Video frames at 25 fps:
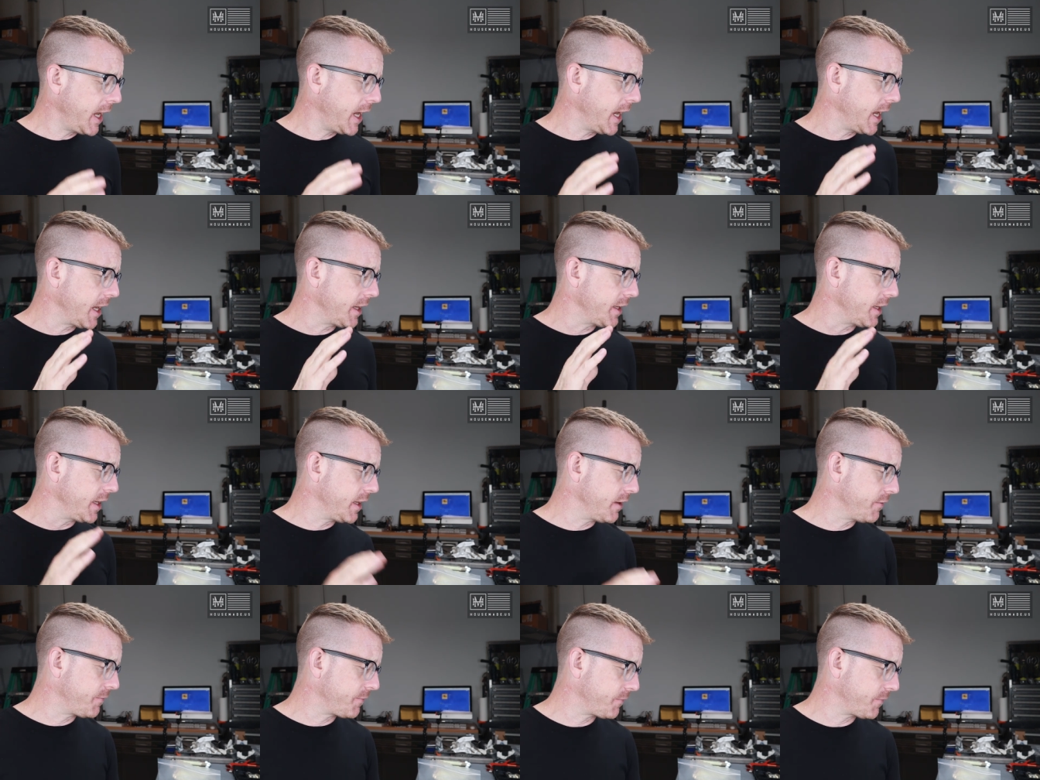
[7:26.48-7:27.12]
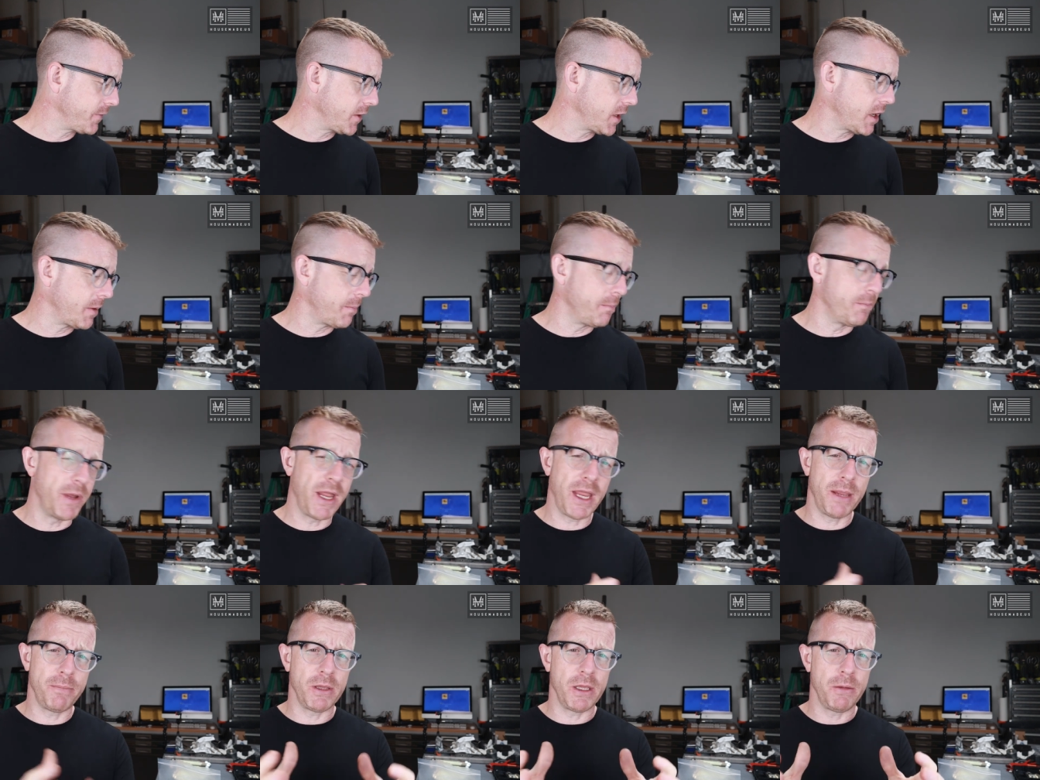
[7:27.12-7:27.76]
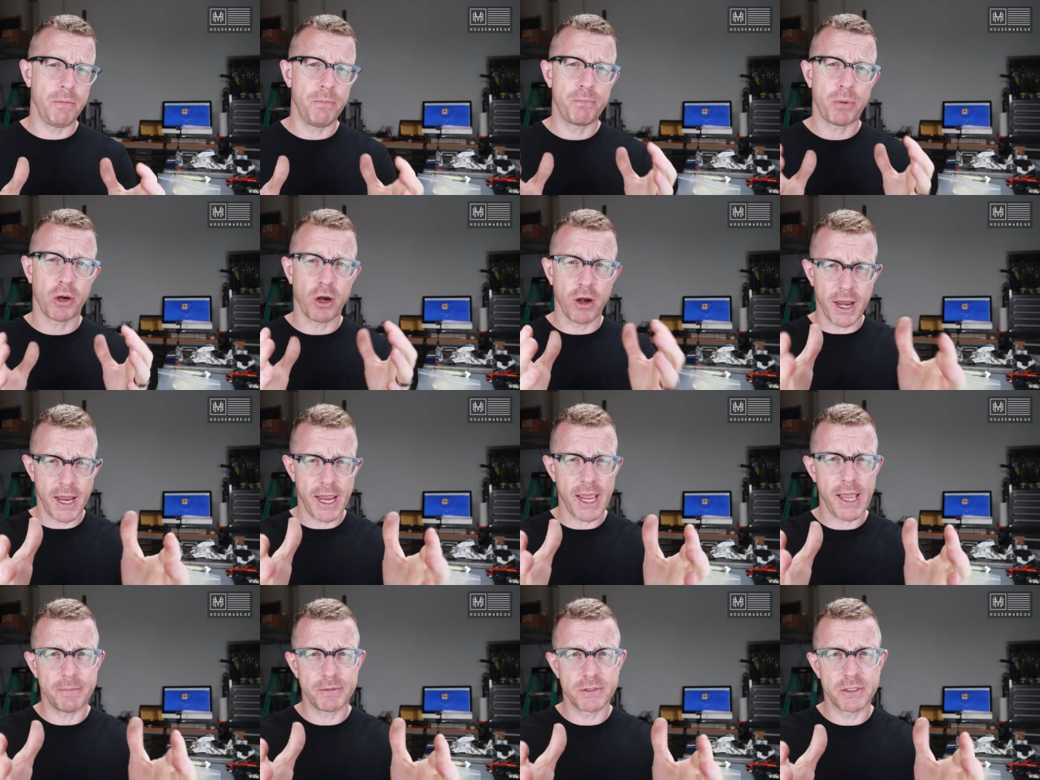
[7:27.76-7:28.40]
And if uh, maybe
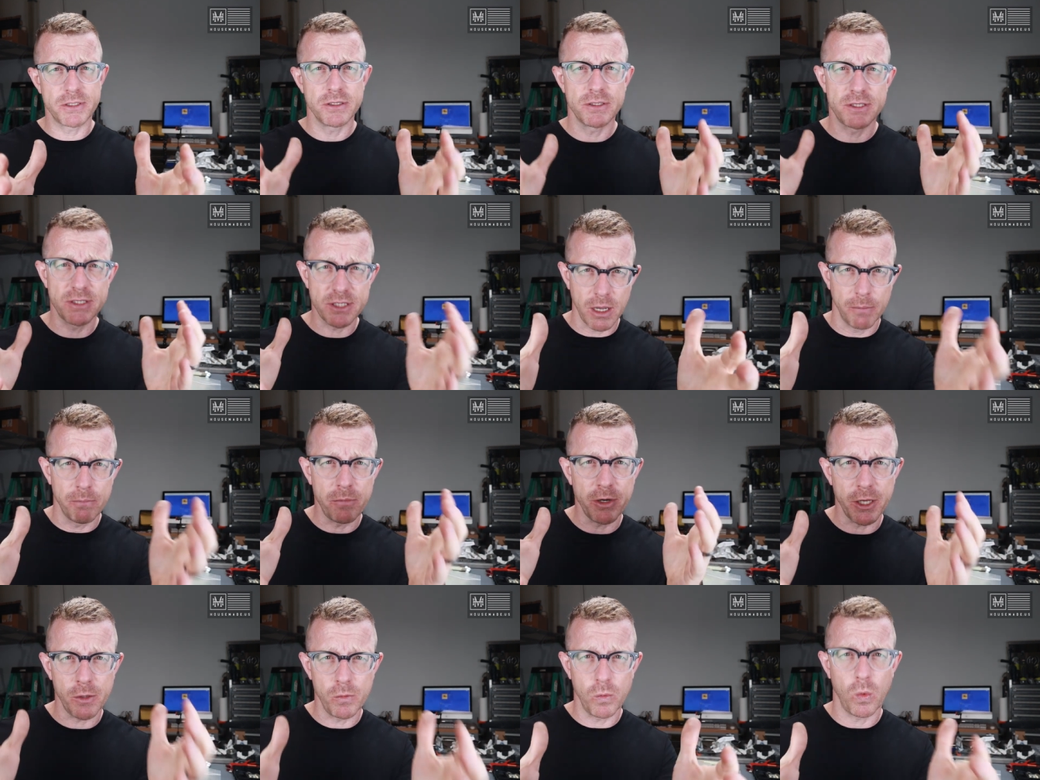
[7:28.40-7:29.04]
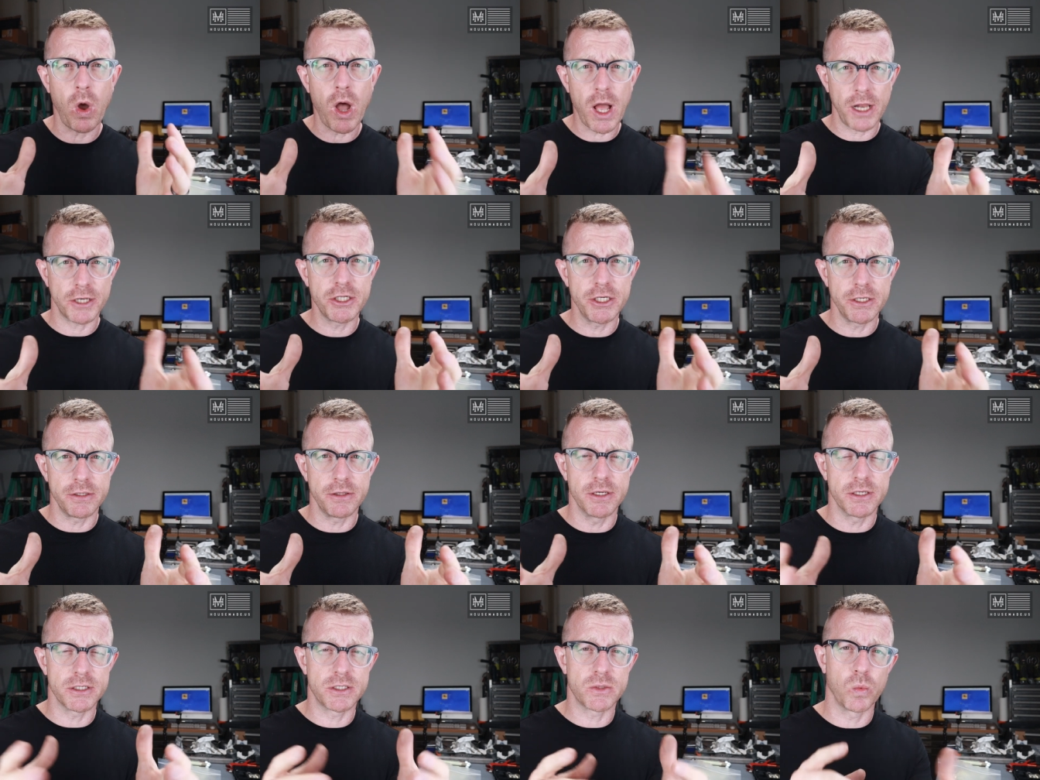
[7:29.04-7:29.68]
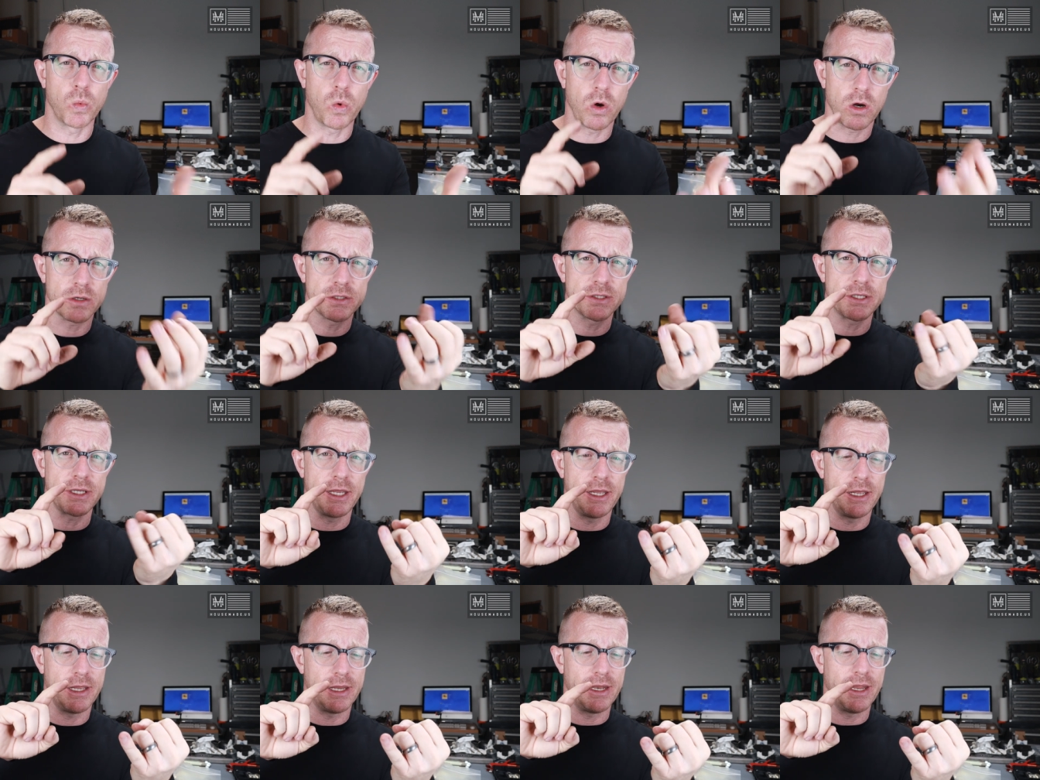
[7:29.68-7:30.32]
perhaps somebody watching this
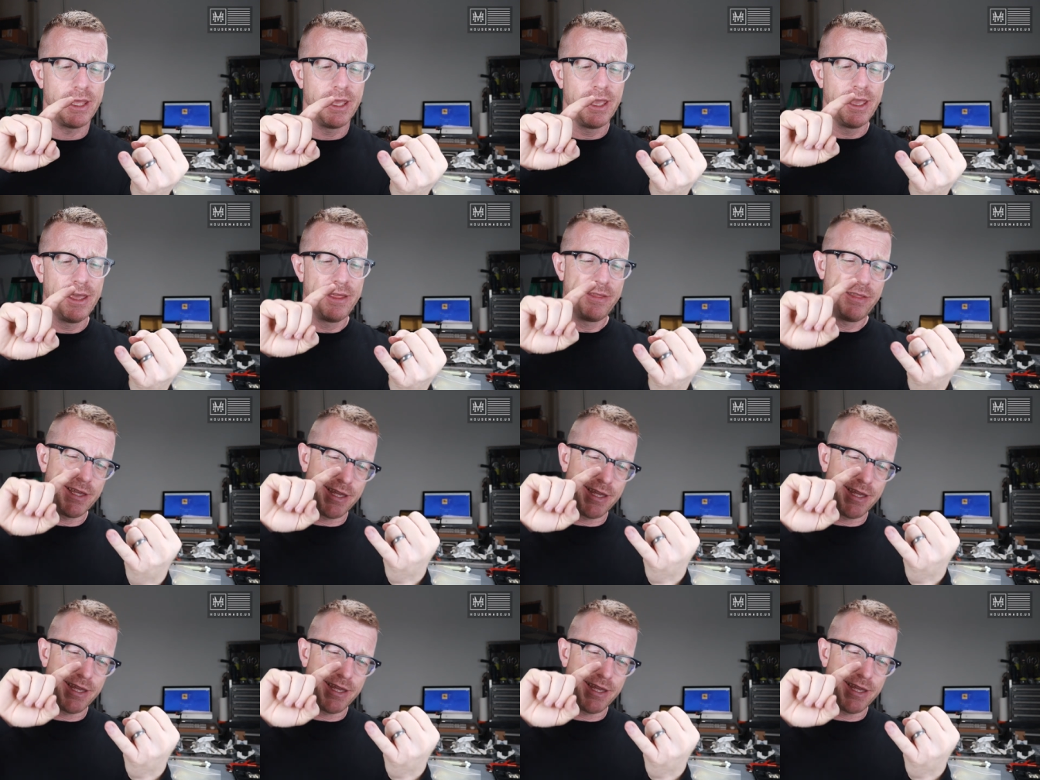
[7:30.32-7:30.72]
works in